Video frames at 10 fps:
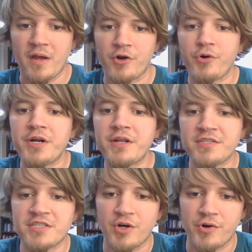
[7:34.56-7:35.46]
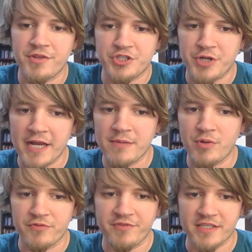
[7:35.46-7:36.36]
According to this story, the
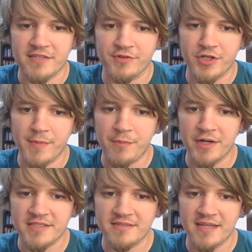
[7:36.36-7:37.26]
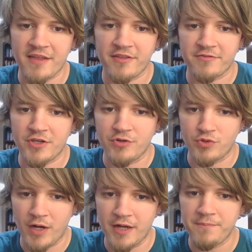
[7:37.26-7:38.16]
Dragon Boat Festival commemorates the death of Q
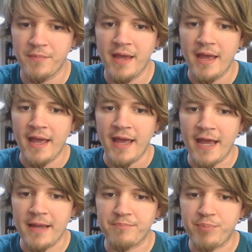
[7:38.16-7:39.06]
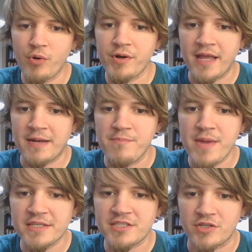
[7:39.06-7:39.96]
Yuan, a poet and
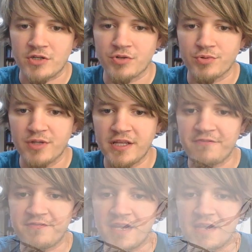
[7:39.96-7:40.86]
minister who lived